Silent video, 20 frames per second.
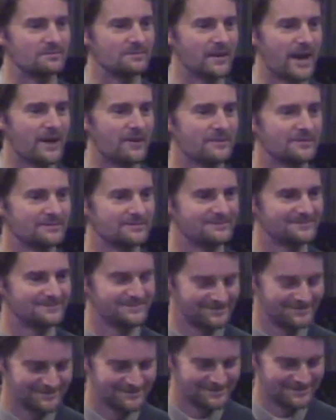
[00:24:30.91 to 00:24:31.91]
now?
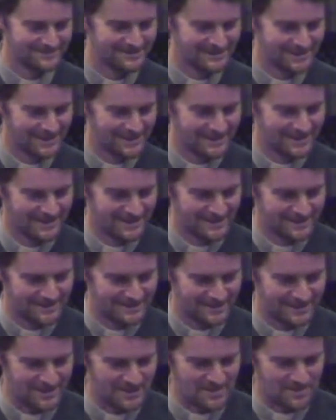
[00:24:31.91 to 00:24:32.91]

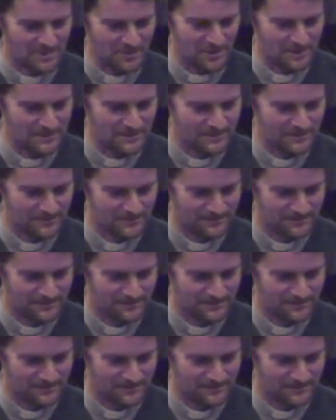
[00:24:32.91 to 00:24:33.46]
Let's pray.